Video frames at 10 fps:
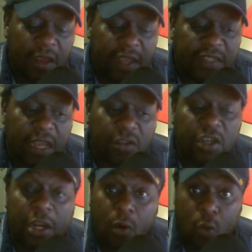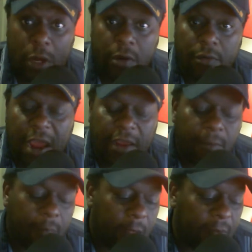sounds kind of weird, right,
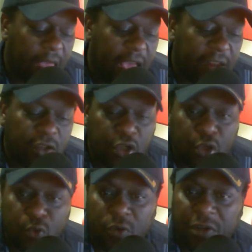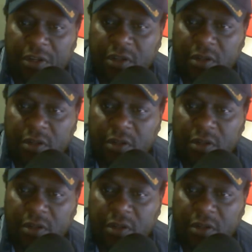that you would